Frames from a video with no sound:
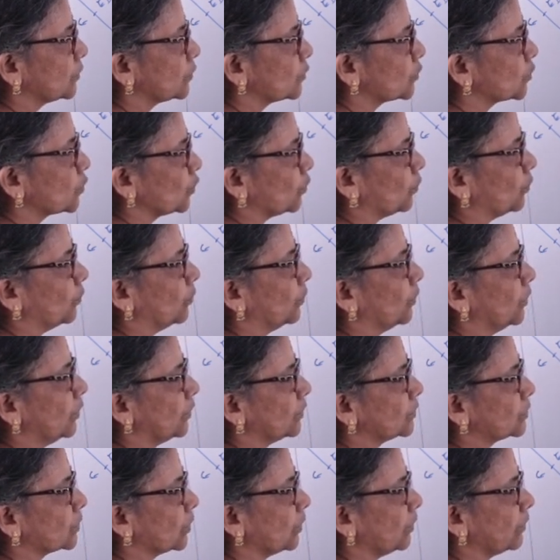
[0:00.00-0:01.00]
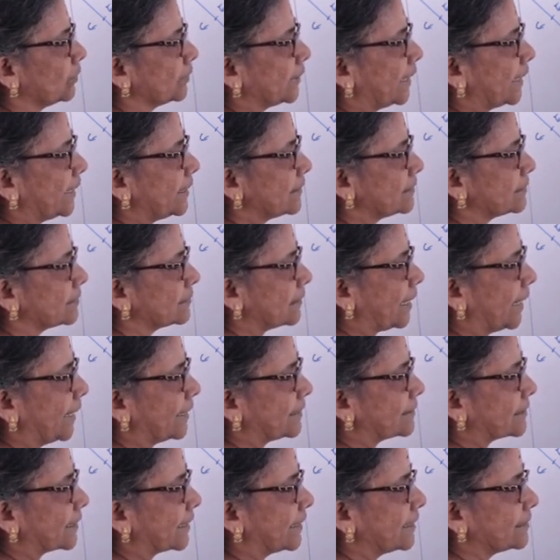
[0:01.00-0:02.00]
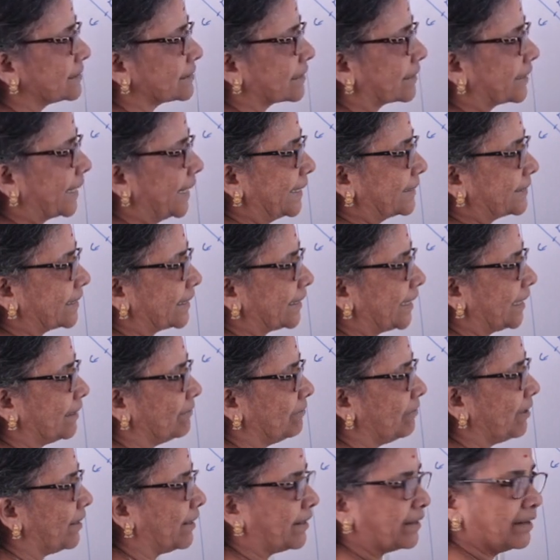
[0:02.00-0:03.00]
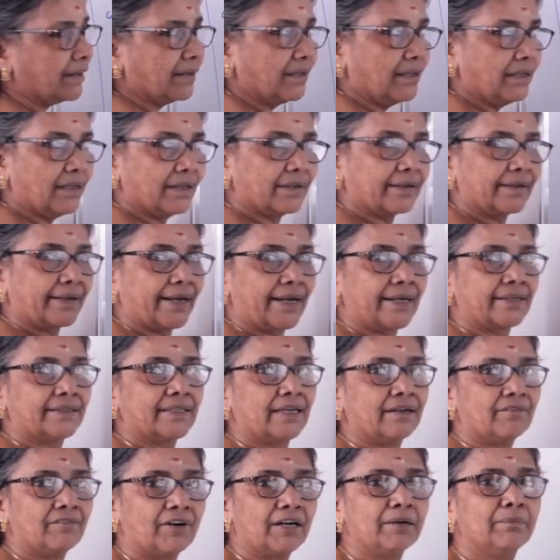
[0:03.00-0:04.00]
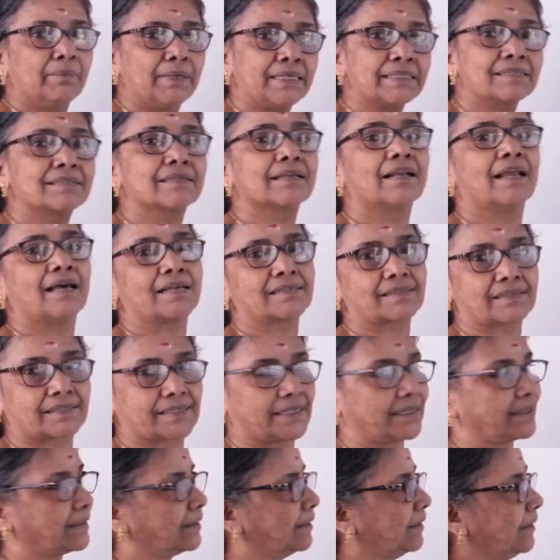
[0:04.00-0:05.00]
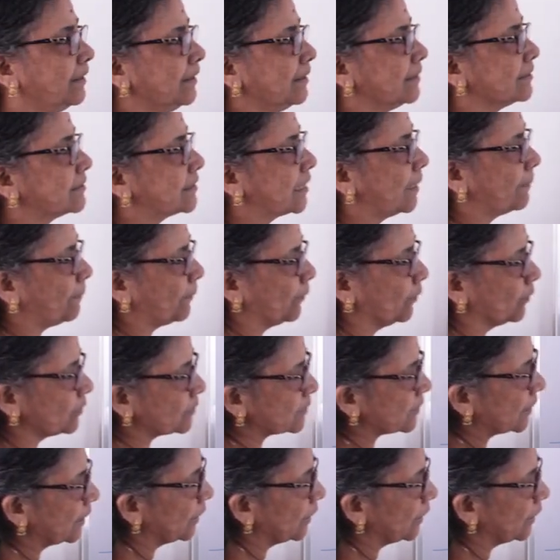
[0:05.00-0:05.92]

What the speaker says: 2. So that is answer is greater than 1. Greater than 1 means elastic. Suppose